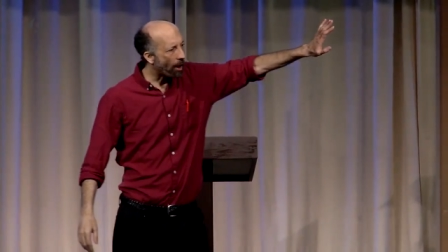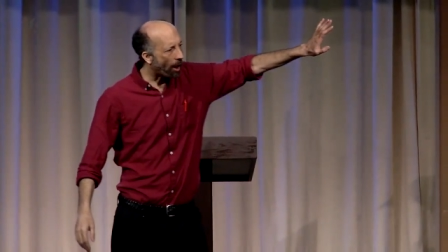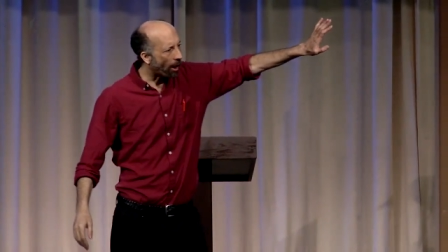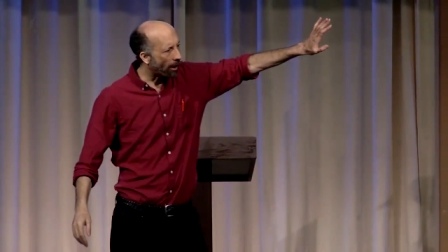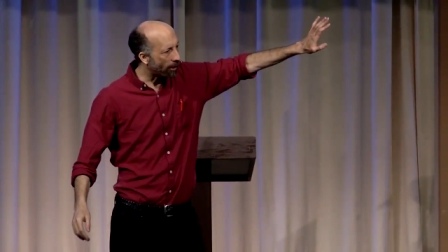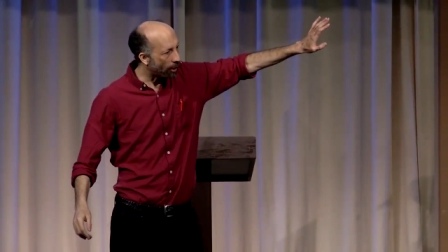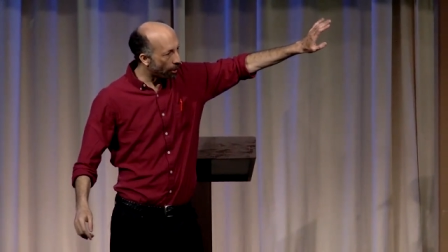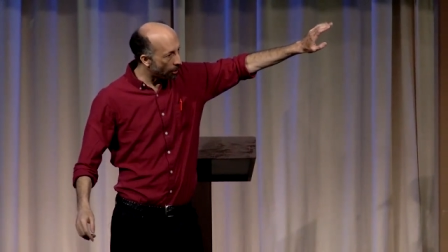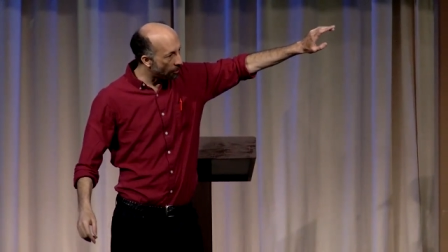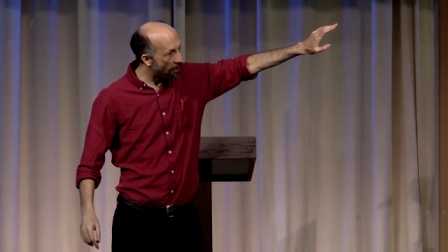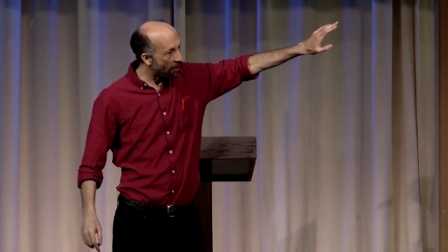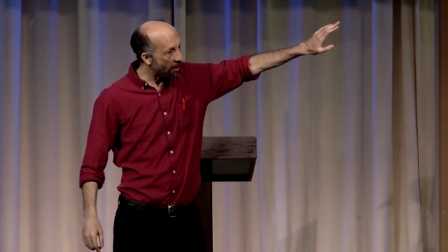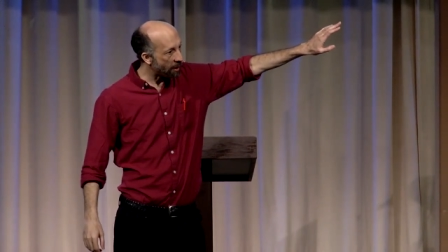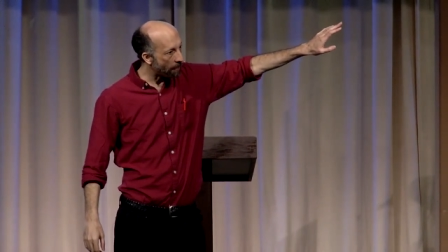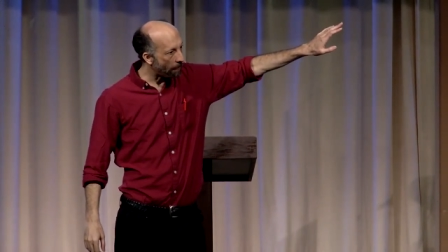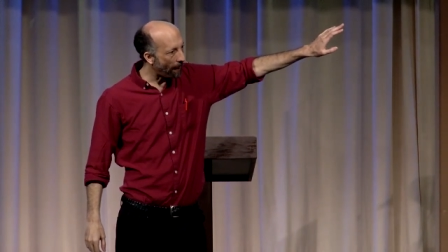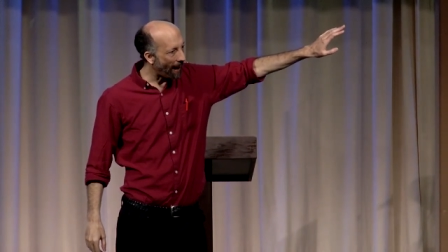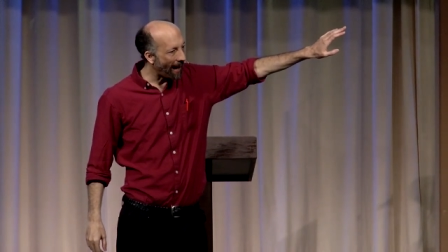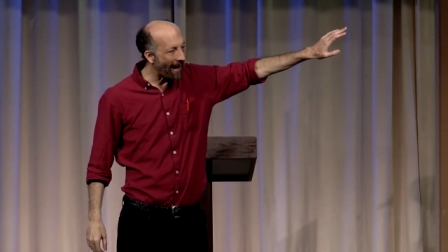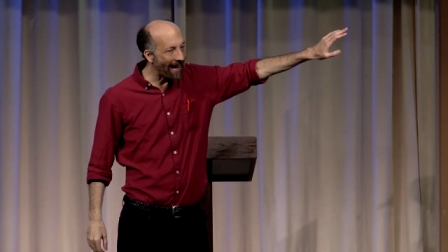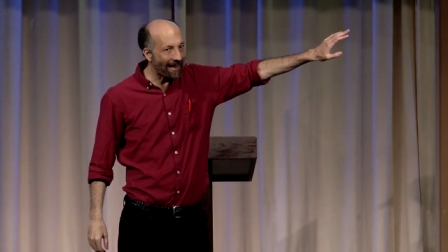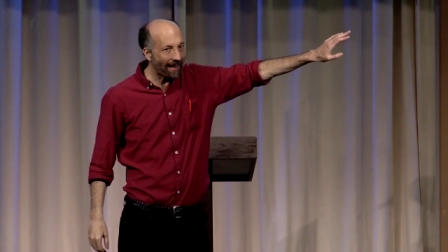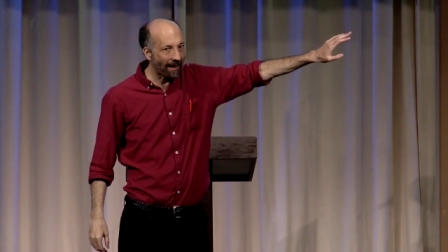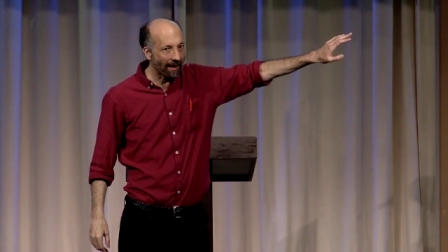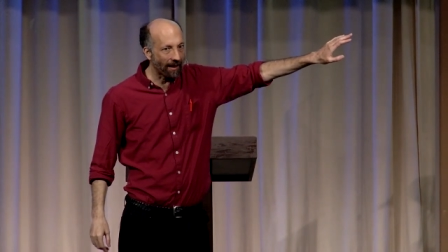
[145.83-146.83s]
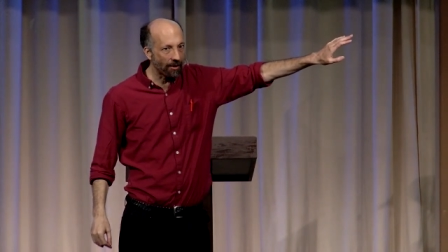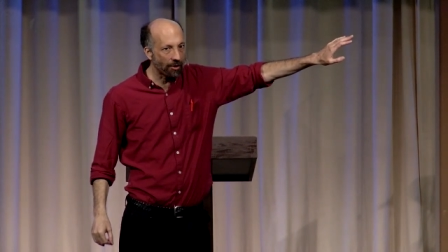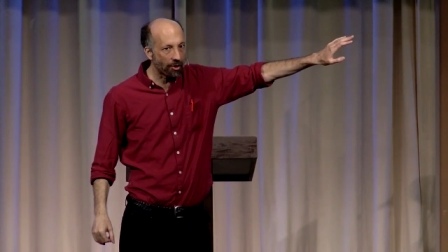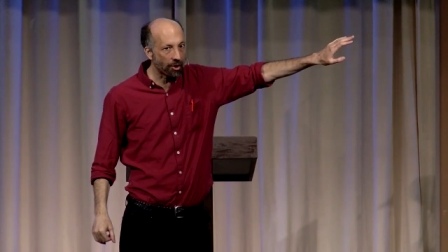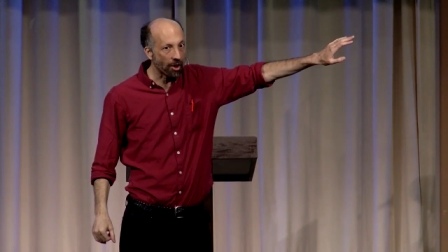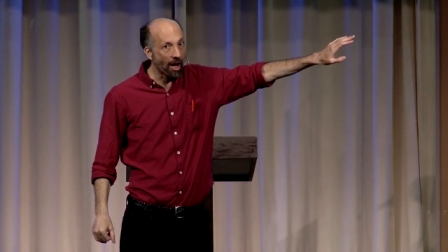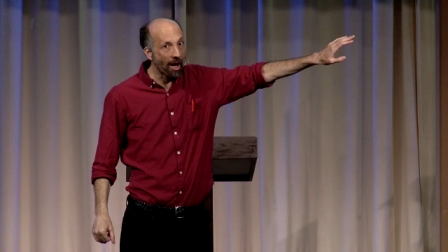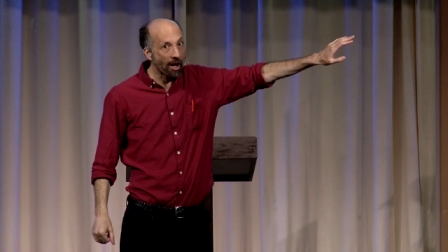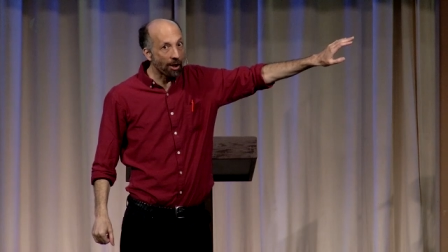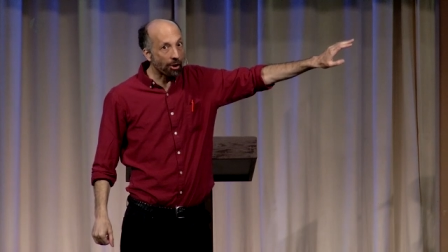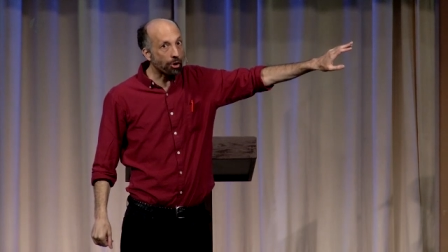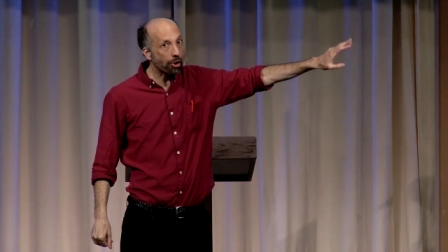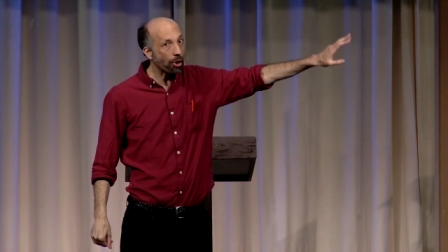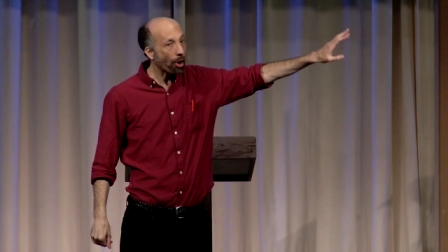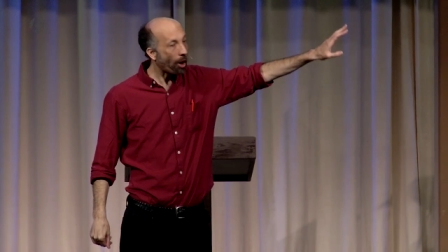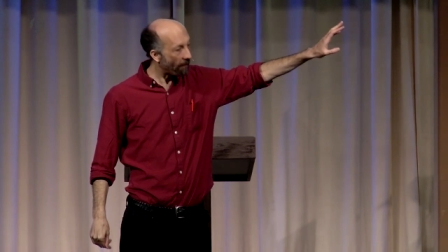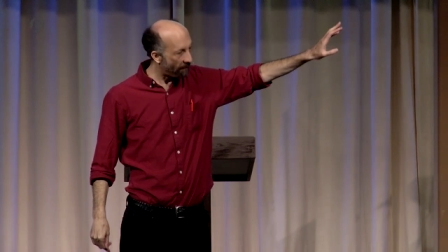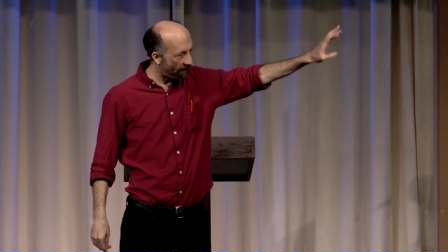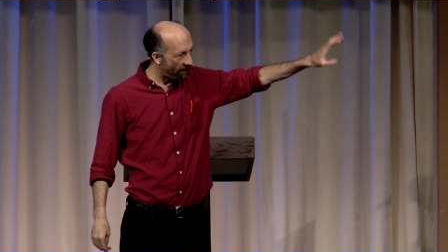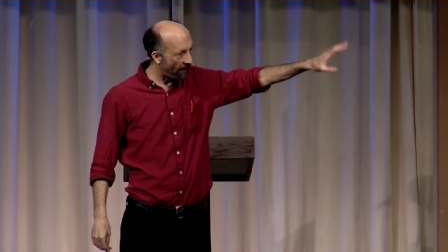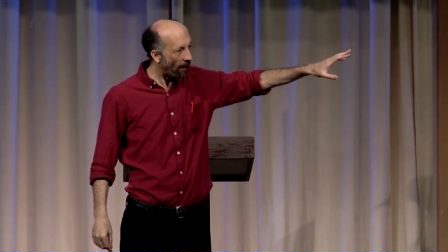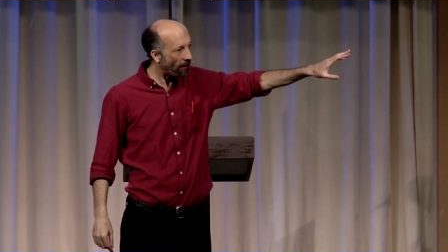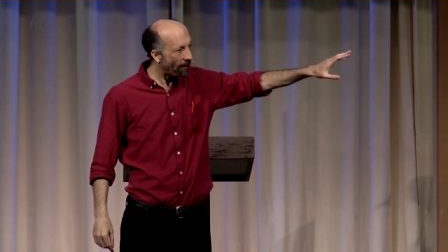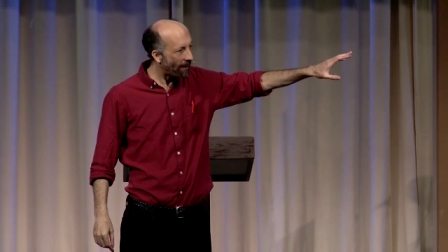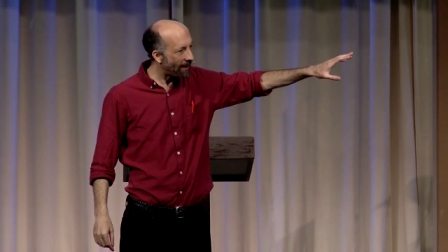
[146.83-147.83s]
argue that the pagans saw
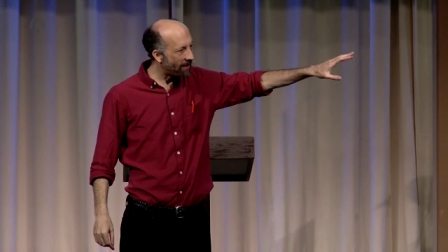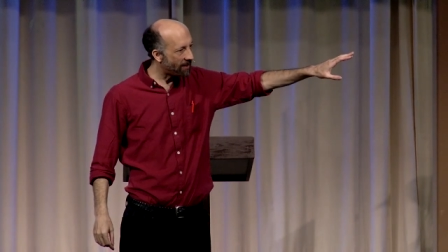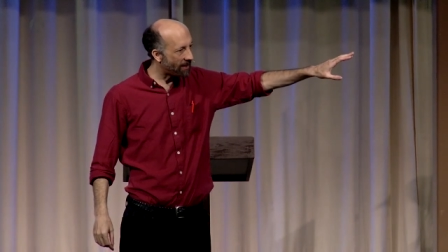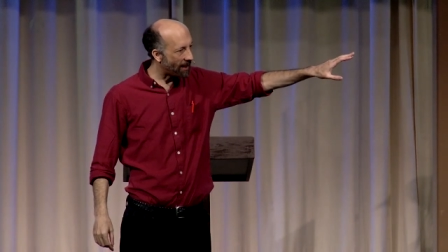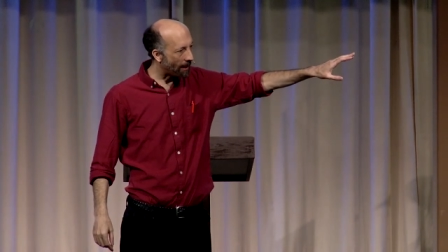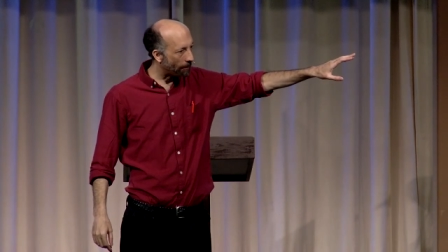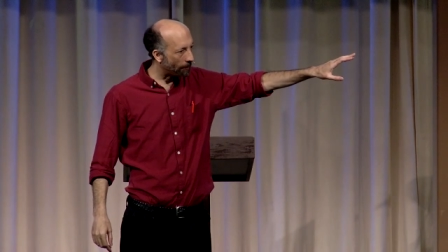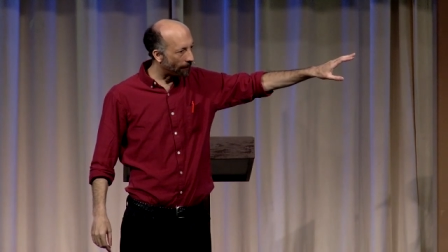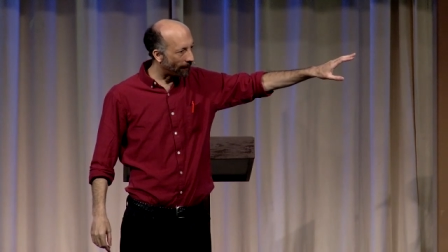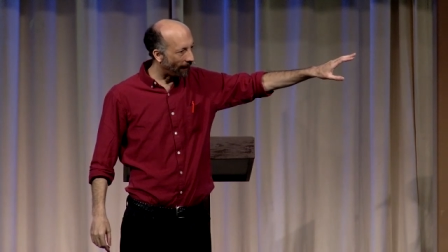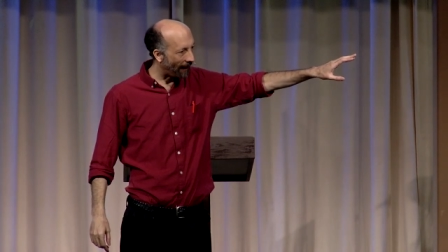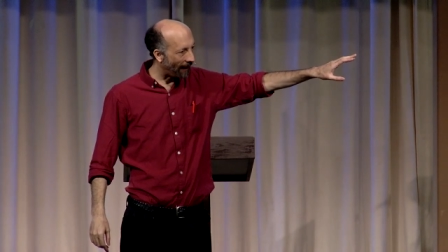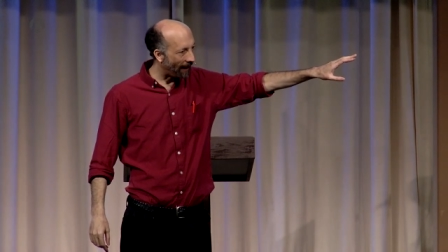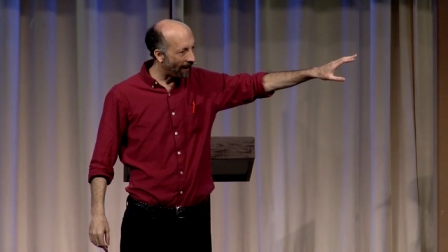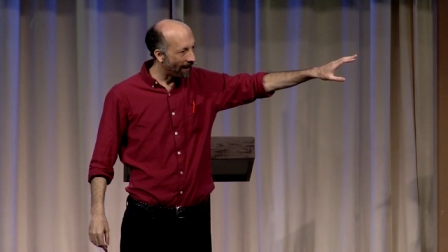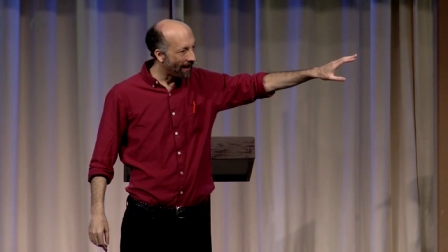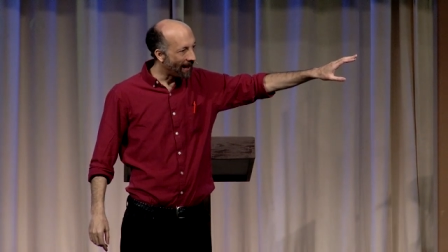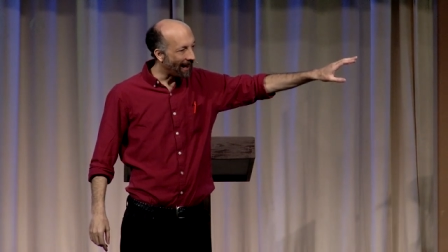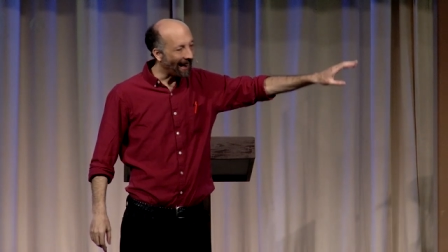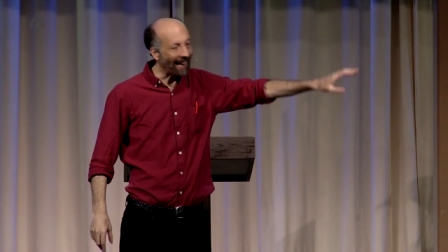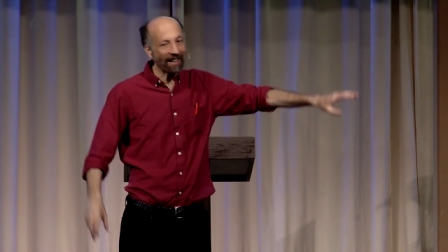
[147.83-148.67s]
very dimly